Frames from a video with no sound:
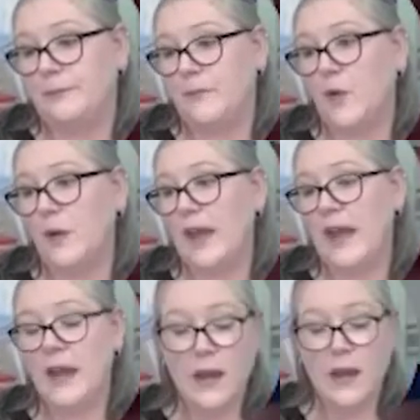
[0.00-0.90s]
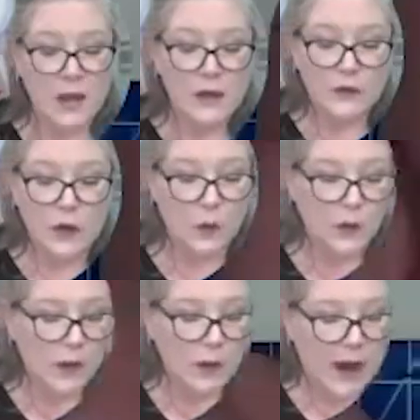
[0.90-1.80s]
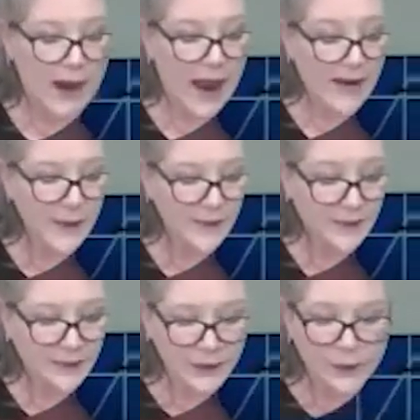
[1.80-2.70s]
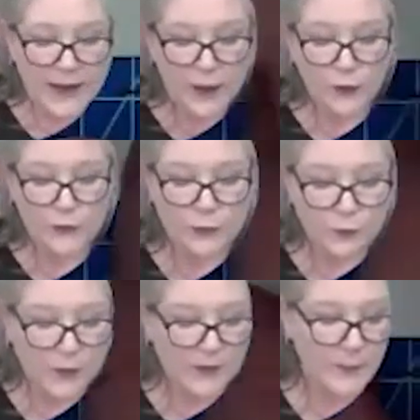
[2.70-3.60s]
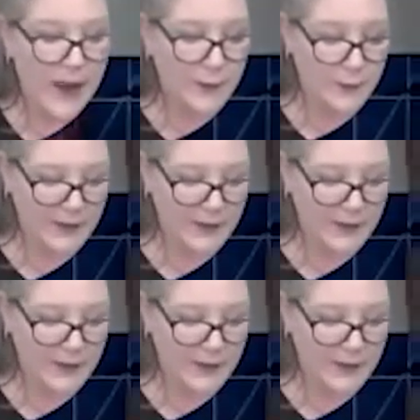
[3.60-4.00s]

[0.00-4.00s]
Okay, so I had to make this little L to avoid the battery and